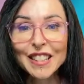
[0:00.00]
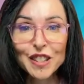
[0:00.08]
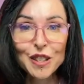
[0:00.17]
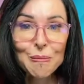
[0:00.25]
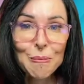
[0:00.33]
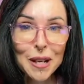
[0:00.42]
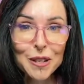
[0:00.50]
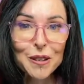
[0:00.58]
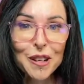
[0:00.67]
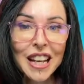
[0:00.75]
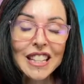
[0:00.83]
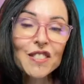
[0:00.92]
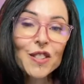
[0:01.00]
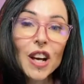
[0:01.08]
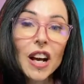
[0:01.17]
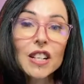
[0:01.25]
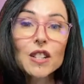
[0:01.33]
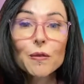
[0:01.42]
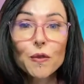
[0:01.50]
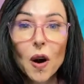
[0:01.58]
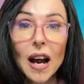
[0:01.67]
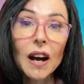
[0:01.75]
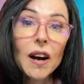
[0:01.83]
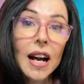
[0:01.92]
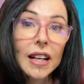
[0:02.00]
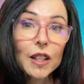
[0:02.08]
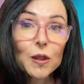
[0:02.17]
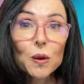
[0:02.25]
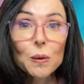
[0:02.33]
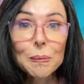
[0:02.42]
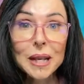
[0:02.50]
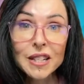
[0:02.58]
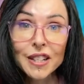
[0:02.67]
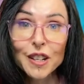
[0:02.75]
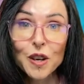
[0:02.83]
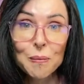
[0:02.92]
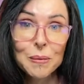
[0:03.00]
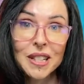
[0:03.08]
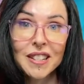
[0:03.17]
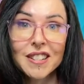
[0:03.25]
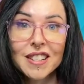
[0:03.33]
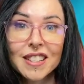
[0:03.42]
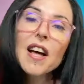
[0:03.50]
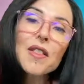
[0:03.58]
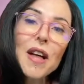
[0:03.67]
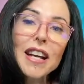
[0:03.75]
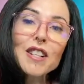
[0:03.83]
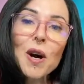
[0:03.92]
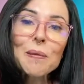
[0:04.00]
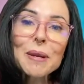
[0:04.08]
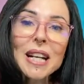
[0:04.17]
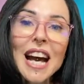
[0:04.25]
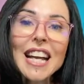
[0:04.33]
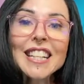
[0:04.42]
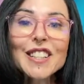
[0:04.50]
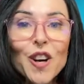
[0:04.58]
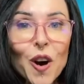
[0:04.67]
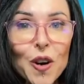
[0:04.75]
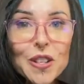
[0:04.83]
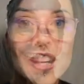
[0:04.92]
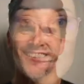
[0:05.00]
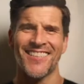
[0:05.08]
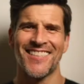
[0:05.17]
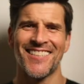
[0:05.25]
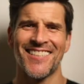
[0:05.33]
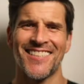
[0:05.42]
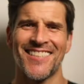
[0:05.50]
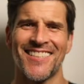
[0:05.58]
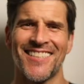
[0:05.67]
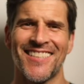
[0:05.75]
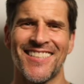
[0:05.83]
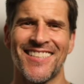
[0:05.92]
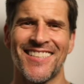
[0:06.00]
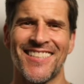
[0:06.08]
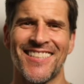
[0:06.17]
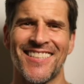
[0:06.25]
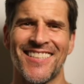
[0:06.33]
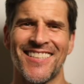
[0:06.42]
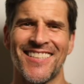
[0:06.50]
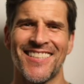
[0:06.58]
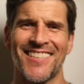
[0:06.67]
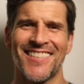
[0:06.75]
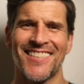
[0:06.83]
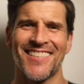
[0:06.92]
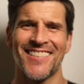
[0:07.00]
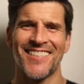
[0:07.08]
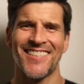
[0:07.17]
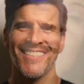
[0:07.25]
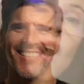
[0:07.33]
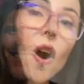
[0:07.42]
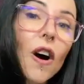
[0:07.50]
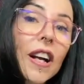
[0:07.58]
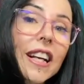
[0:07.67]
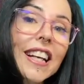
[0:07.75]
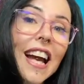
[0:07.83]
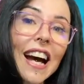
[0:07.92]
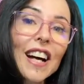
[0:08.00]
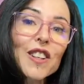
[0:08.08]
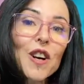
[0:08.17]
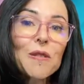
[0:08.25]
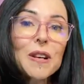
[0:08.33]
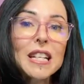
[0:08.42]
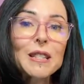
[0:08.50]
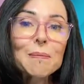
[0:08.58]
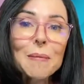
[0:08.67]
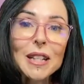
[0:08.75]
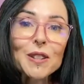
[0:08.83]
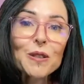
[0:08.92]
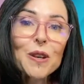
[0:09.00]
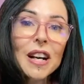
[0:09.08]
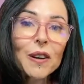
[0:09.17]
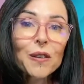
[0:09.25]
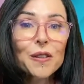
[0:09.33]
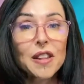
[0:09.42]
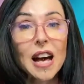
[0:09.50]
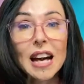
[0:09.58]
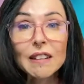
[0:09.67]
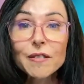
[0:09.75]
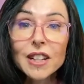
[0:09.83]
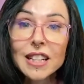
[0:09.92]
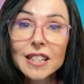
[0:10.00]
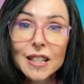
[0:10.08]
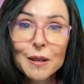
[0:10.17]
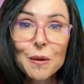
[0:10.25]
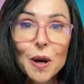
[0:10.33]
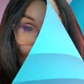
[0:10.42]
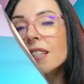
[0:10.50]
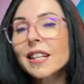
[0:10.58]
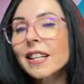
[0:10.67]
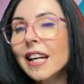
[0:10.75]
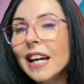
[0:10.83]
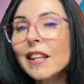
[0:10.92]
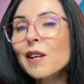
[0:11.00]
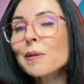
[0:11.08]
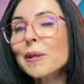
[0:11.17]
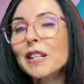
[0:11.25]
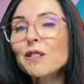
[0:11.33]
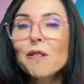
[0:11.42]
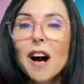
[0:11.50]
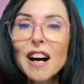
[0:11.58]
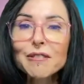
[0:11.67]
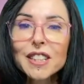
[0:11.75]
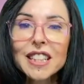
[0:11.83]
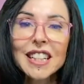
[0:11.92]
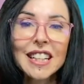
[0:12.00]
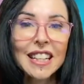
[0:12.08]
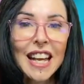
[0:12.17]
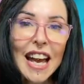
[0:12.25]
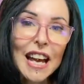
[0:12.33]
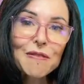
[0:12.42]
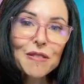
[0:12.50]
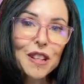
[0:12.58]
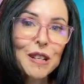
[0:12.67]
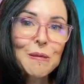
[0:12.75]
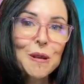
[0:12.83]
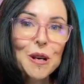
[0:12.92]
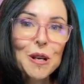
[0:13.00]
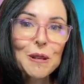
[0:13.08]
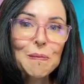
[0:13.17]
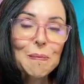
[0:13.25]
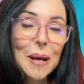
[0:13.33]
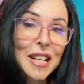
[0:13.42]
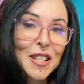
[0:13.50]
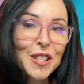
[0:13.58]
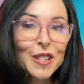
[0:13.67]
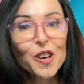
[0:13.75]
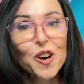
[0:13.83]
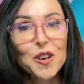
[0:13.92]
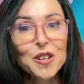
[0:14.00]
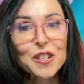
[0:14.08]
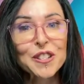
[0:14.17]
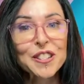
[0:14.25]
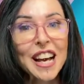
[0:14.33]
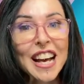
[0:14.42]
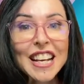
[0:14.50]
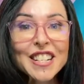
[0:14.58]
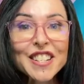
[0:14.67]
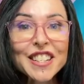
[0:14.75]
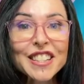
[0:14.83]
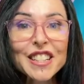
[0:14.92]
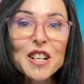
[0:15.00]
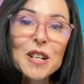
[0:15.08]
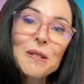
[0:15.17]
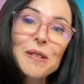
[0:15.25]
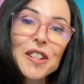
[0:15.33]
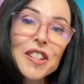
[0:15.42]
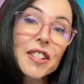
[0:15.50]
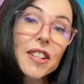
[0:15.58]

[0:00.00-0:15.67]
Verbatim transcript: a special guest judge for our annual pitching competition. They nominated Osher host of Channel 10's The Bachelor, on account of his mental health advocacy work. Together, we crafted a carefully worded pitch to Osher's agent, which